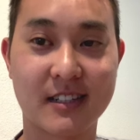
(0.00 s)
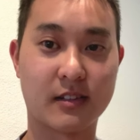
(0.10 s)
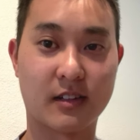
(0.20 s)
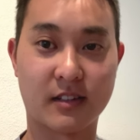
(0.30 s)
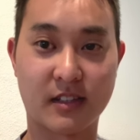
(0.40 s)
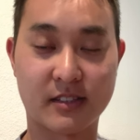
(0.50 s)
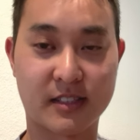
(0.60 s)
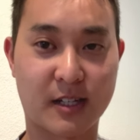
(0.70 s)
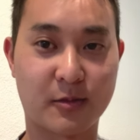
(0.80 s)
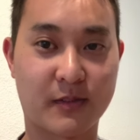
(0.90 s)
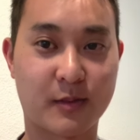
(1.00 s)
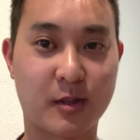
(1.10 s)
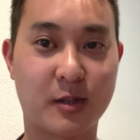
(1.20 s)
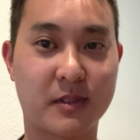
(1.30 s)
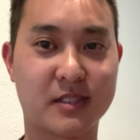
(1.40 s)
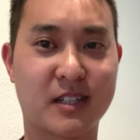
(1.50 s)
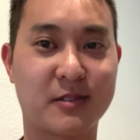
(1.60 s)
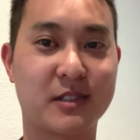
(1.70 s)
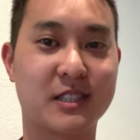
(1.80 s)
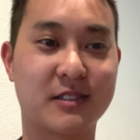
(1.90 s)
On days that I work from home, it's not
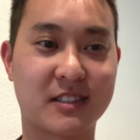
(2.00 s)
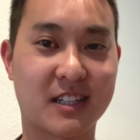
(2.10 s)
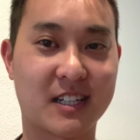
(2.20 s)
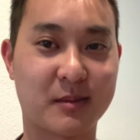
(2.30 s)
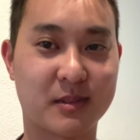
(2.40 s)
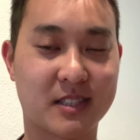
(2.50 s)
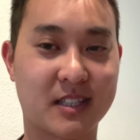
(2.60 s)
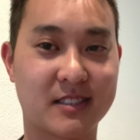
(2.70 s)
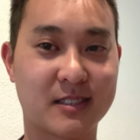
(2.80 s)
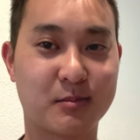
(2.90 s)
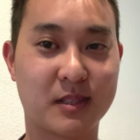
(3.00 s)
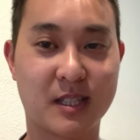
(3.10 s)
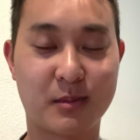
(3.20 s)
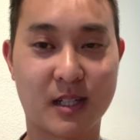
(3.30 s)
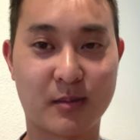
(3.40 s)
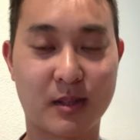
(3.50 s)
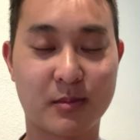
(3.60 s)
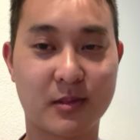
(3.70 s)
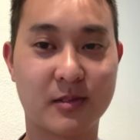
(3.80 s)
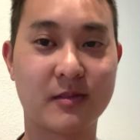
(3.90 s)
really too exciting besides just me emailing
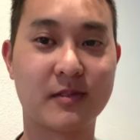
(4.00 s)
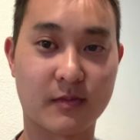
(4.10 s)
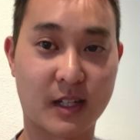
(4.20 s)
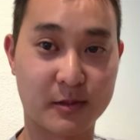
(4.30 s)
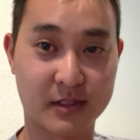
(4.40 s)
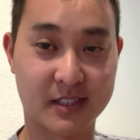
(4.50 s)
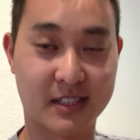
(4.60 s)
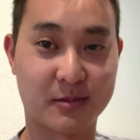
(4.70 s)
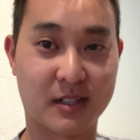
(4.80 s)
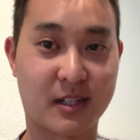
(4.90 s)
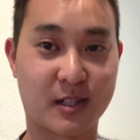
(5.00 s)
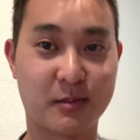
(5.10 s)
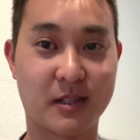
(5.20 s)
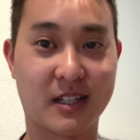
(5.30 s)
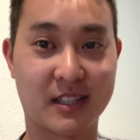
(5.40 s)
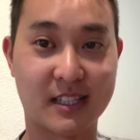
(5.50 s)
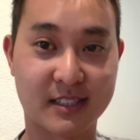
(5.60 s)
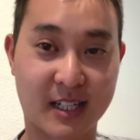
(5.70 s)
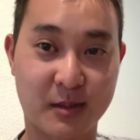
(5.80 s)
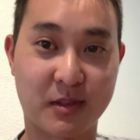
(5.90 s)
people. And I really just want to document like the
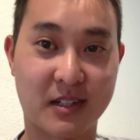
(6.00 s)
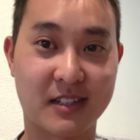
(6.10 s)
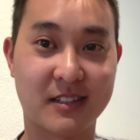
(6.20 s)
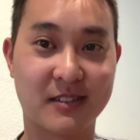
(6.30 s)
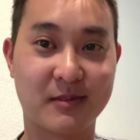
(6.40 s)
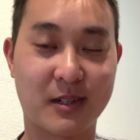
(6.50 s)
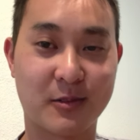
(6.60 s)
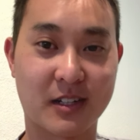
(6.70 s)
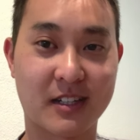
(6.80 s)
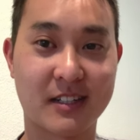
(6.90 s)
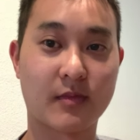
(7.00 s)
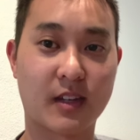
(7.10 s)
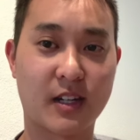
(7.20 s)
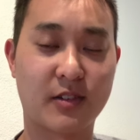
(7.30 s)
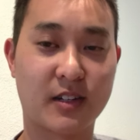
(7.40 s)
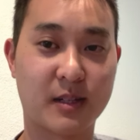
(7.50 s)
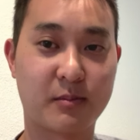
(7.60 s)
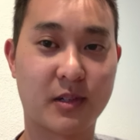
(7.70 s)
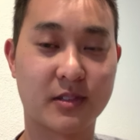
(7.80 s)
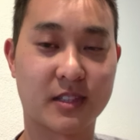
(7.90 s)
exciting part of my work. I know I did
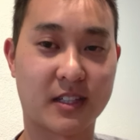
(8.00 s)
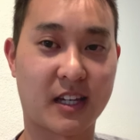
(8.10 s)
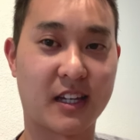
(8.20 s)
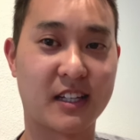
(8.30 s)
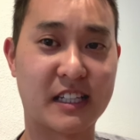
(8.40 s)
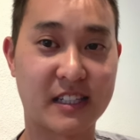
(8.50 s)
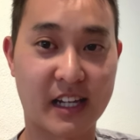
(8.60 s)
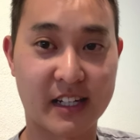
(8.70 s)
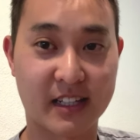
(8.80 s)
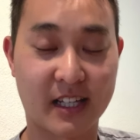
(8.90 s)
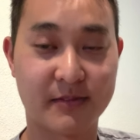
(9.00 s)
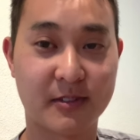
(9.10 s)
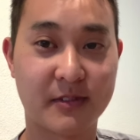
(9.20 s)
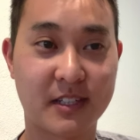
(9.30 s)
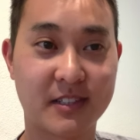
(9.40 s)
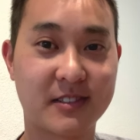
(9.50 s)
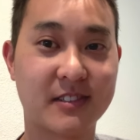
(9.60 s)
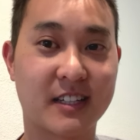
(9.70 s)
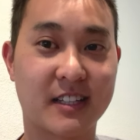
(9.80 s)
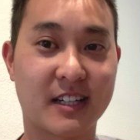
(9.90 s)
post like a day in a life video,
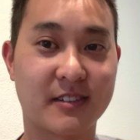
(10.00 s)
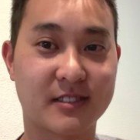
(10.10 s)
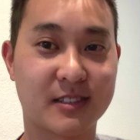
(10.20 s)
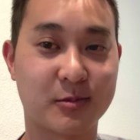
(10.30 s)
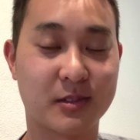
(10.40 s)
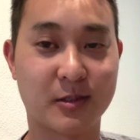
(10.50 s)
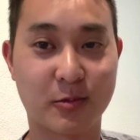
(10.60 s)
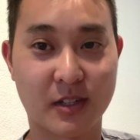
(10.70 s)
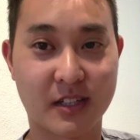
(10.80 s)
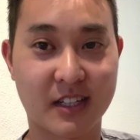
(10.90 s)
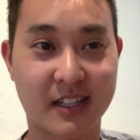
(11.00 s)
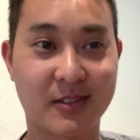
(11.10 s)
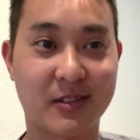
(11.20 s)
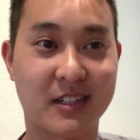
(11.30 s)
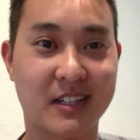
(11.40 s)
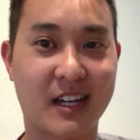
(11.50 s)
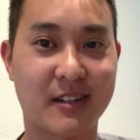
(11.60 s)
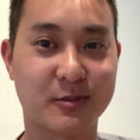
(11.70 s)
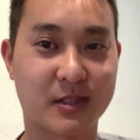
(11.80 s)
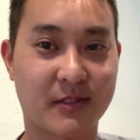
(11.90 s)
and that was just really one day when I
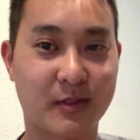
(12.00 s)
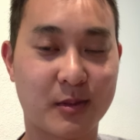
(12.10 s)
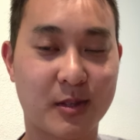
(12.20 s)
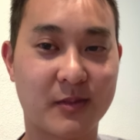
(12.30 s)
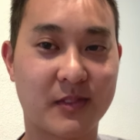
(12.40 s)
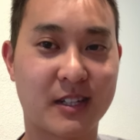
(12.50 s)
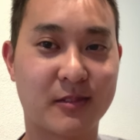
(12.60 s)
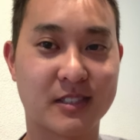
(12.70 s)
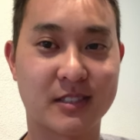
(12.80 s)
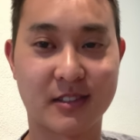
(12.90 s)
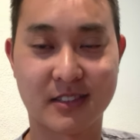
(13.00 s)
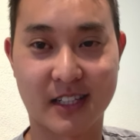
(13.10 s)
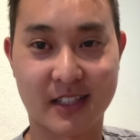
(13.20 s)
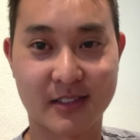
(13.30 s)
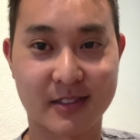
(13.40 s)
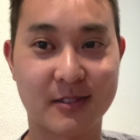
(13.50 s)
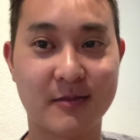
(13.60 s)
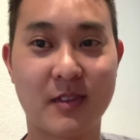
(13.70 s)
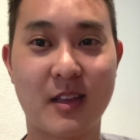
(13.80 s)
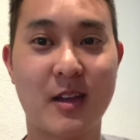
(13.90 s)
was working from home and it wasn't too exciting also.
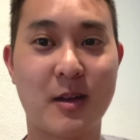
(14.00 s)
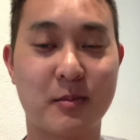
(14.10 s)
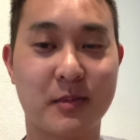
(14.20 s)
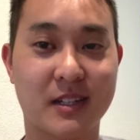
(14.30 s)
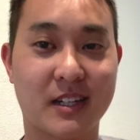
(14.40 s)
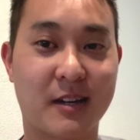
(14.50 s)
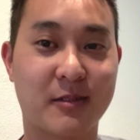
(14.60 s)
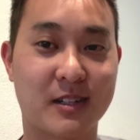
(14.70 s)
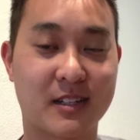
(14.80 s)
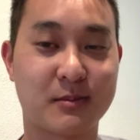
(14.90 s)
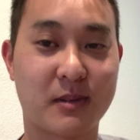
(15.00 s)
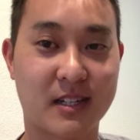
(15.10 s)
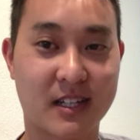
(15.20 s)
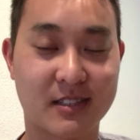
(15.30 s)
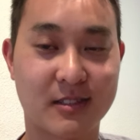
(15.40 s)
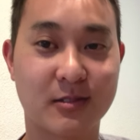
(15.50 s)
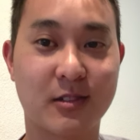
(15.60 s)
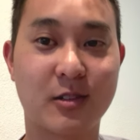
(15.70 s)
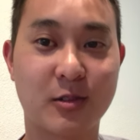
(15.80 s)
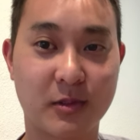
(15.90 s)
But I want to expand that to a
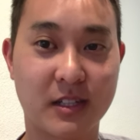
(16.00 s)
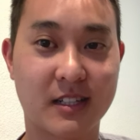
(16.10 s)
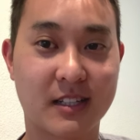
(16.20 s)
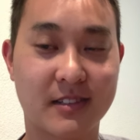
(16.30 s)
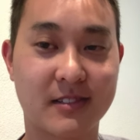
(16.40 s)
whole week now.